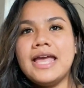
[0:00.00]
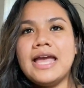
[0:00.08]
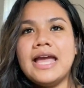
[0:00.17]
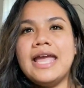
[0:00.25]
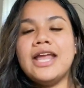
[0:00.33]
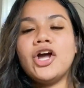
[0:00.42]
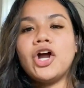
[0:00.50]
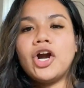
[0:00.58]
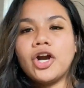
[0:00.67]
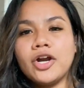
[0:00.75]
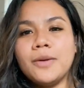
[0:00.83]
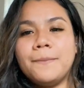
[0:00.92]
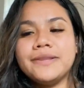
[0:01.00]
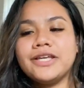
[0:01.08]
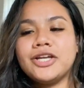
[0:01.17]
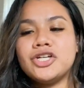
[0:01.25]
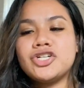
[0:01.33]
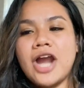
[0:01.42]
it hurt, but the
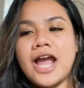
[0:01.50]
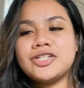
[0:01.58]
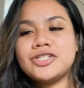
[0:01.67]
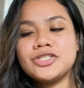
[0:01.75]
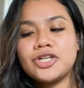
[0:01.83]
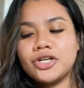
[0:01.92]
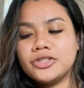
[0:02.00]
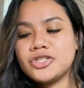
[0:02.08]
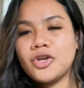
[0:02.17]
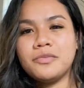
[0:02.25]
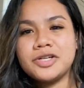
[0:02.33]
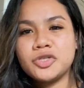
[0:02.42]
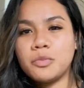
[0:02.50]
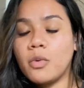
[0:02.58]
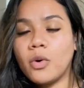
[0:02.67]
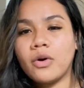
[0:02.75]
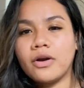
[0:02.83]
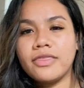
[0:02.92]
contractions hurt so much
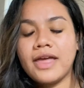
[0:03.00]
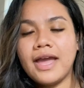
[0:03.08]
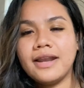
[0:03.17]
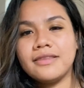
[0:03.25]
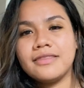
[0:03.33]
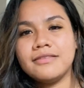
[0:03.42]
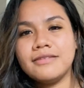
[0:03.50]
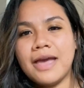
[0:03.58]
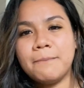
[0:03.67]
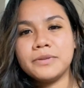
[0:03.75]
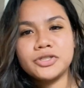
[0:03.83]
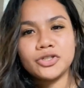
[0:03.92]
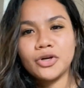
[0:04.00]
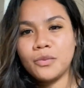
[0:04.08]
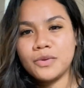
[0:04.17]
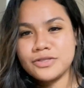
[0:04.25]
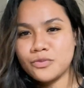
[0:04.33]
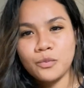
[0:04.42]
more that epidural
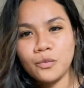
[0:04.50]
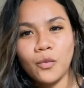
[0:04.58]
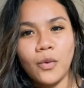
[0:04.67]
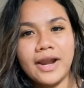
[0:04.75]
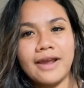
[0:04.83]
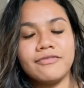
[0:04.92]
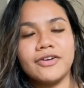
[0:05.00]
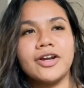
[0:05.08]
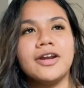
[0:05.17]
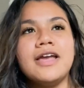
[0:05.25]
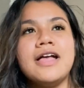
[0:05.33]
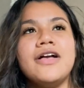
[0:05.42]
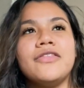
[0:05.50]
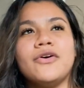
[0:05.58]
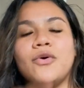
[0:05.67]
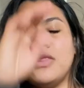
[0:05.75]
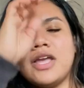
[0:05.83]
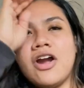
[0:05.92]
was whatever. The
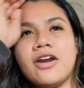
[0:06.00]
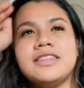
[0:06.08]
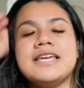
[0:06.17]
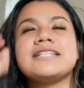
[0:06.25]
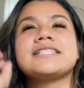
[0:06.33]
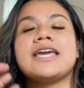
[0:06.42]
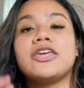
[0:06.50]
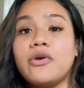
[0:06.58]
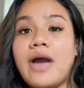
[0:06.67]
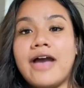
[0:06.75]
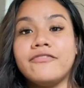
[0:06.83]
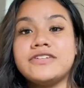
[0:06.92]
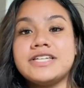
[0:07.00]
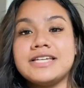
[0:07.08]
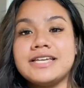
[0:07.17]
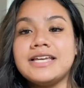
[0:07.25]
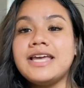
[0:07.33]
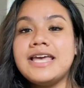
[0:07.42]
only hard thing is like you have
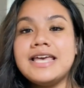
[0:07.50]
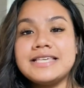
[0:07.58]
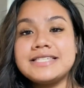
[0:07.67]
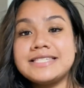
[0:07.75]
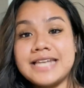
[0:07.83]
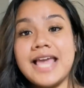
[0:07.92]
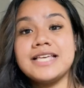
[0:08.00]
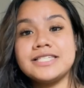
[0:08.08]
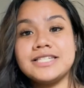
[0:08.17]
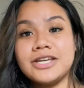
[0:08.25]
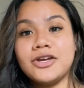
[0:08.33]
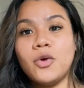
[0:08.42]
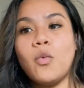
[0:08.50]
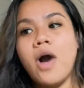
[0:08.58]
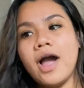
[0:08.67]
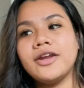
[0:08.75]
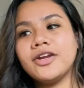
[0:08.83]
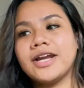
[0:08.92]
to stay still
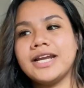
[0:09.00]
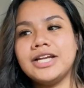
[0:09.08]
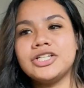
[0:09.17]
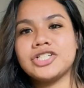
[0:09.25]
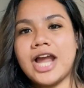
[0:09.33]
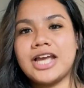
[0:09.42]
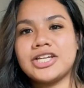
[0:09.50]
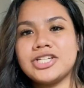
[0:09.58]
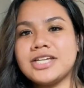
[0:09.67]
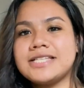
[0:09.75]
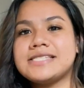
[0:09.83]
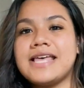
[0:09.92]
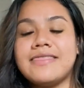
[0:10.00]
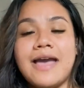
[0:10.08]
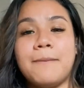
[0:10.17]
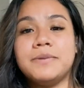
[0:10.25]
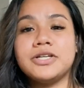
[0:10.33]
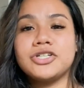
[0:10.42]
while you're getting contractions, and the
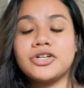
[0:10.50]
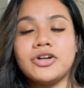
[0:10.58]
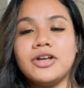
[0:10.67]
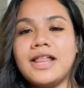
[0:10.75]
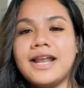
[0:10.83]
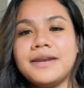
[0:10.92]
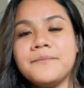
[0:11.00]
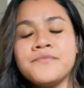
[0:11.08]
epidural, and